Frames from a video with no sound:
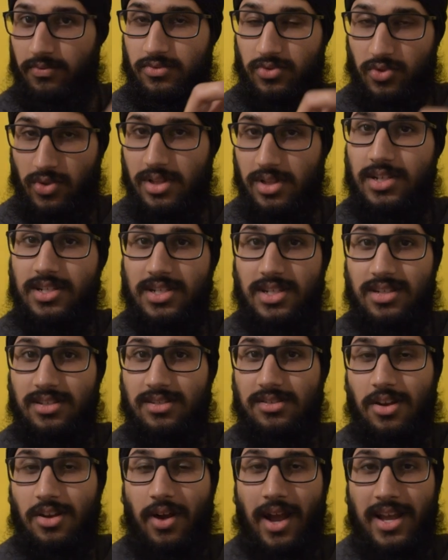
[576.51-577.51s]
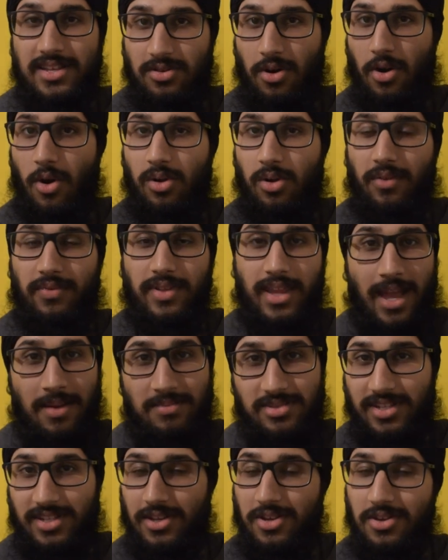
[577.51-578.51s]
trilogy. So as a whole of the
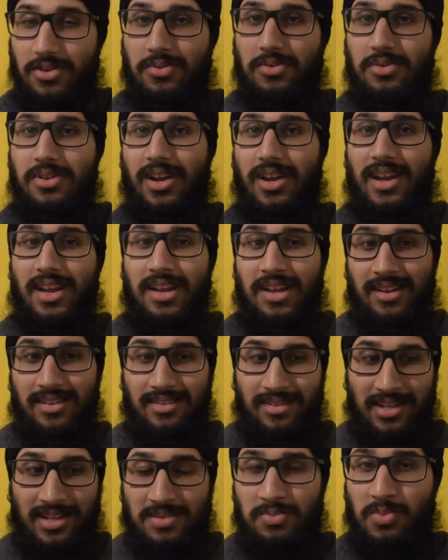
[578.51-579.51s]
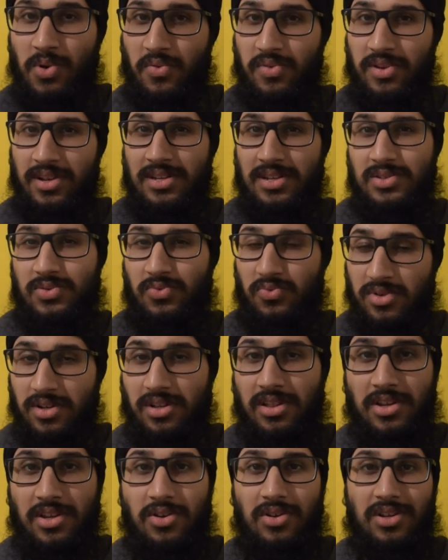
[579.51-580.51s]
MCU, this movie is
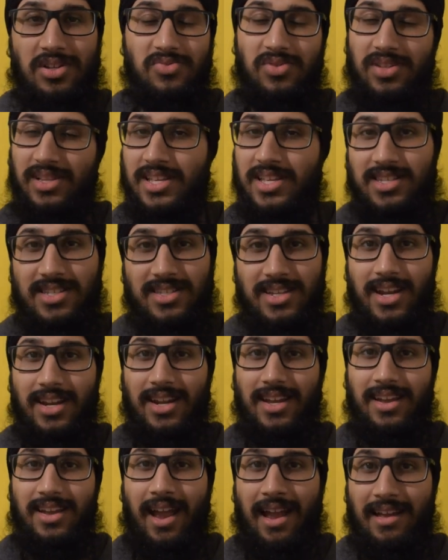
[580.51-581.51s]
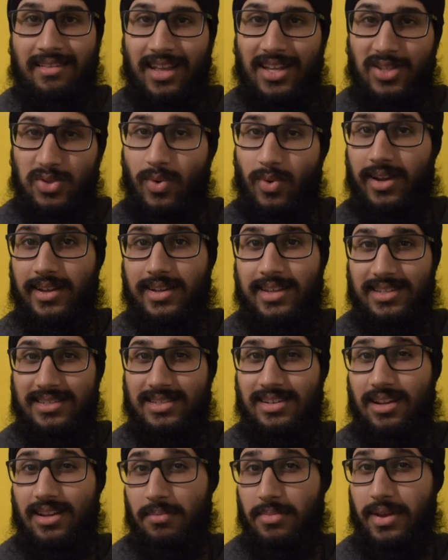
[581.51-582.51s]
really good, it's really entertaining, and that's why it gets
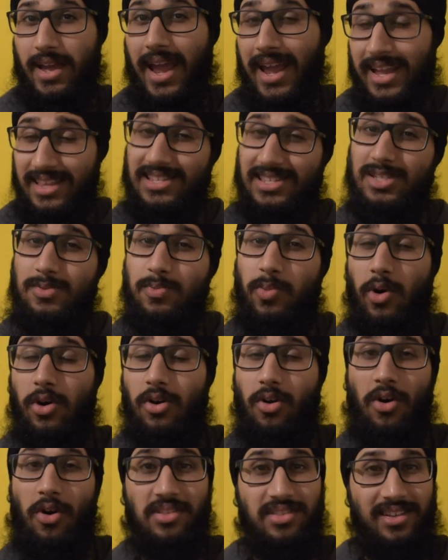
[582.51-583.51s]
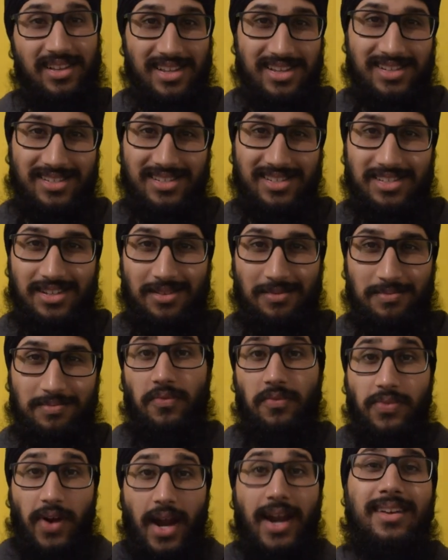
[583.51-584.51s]
the number 8 spot on the list.
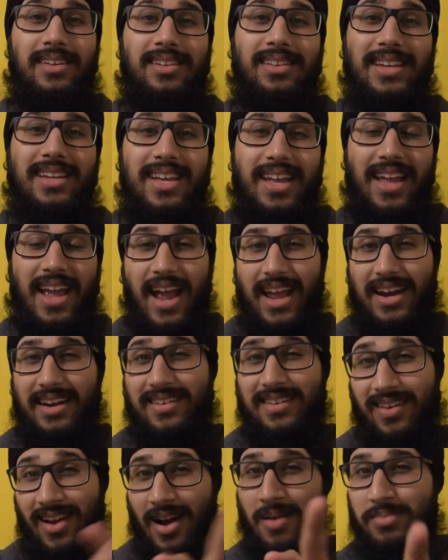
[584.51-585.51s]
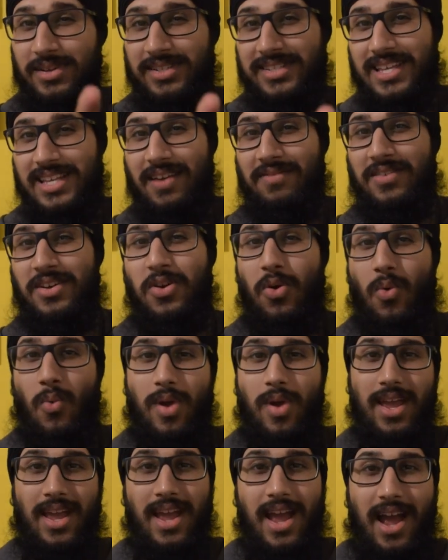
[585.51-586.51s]
Finally, at number 7,
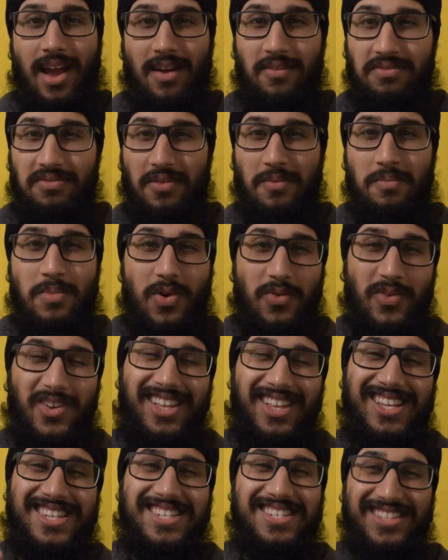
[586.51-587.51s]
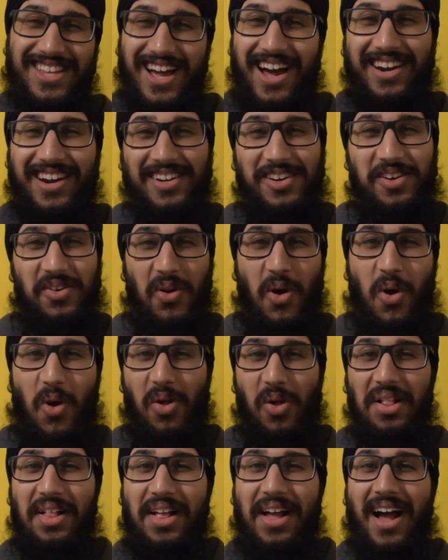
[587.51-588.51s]
we have the movie that started it
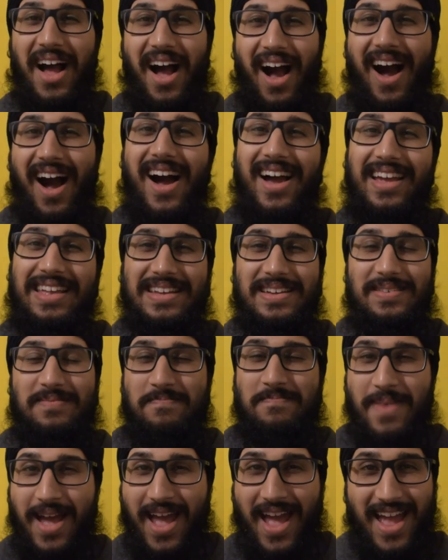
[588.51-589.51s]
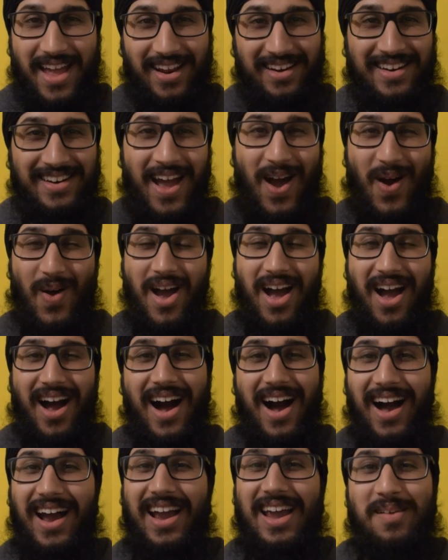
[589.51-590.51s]
all, Iron Man. Now,
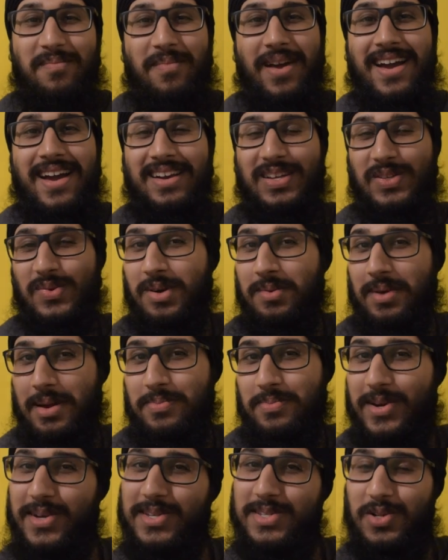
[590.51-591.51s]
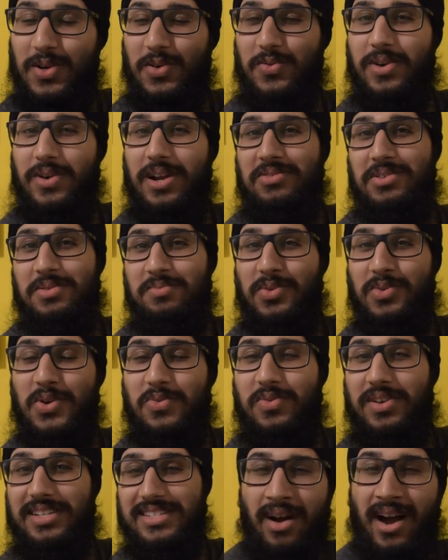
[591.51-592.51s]
Iron Man is one of my personal favorite
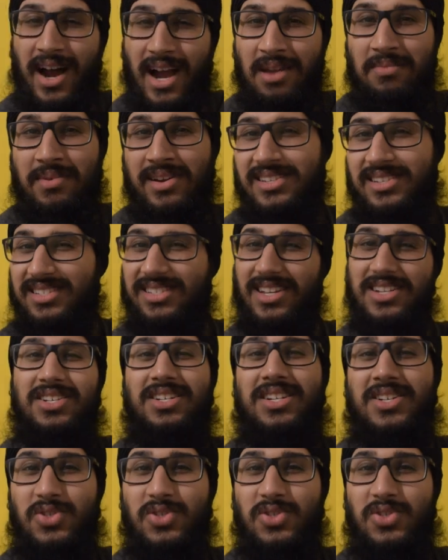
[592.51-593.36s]
movies. Iron Man is such an